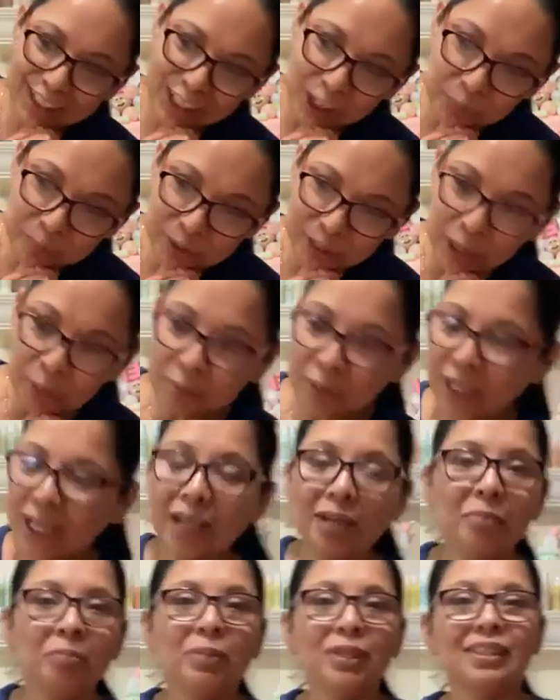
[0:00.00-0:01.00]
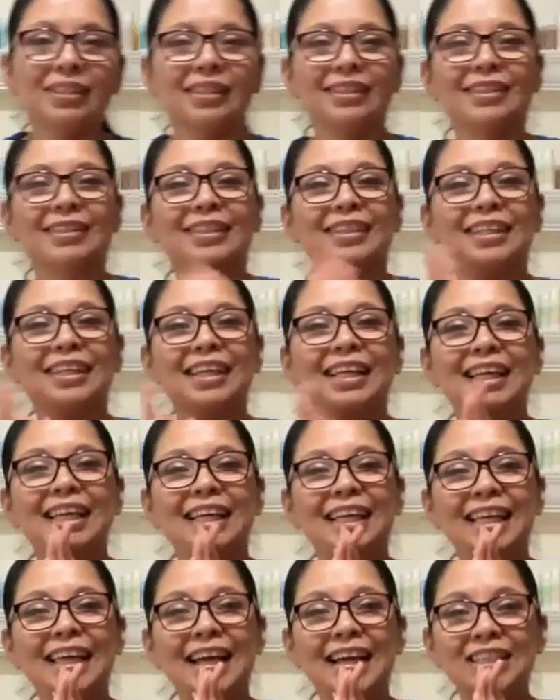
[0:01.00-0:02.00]
Yum, yum, yum.
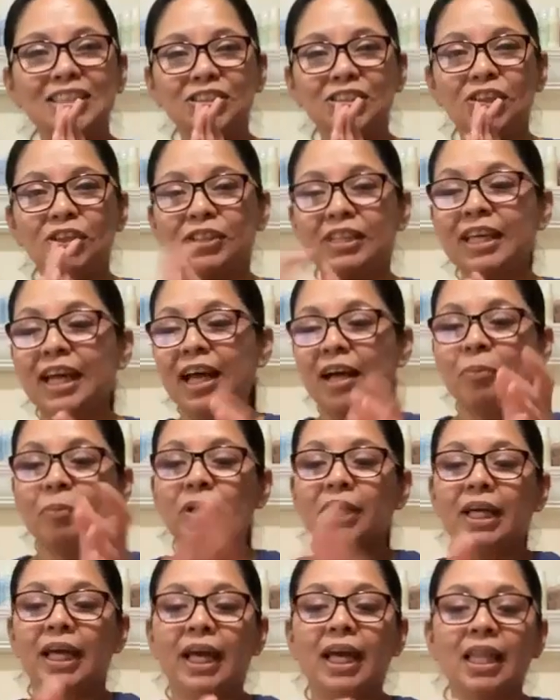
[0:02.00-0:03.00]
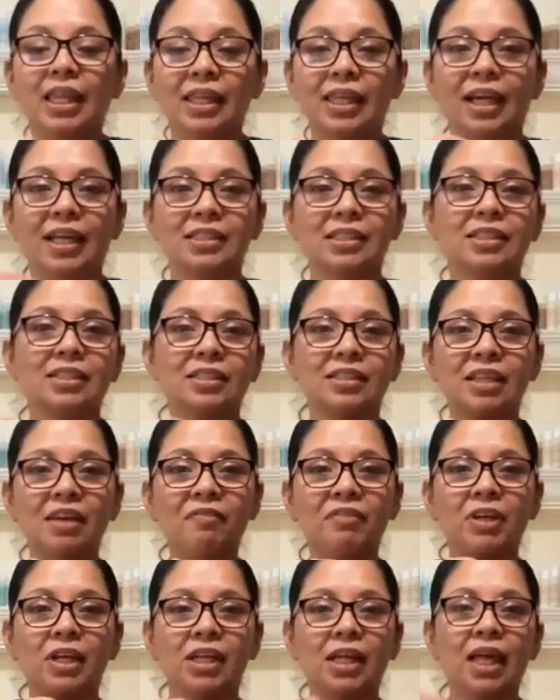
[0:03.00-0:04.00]
Yeah, so yeah, I'm going to add the icing, because
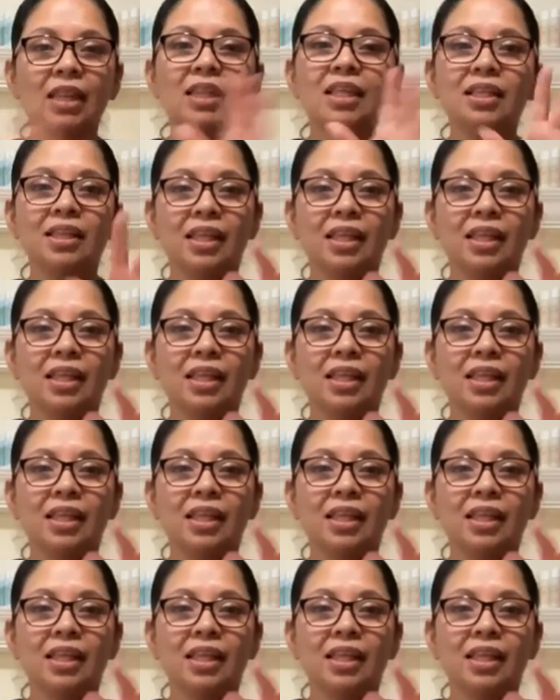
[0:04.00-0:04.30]
definitely, I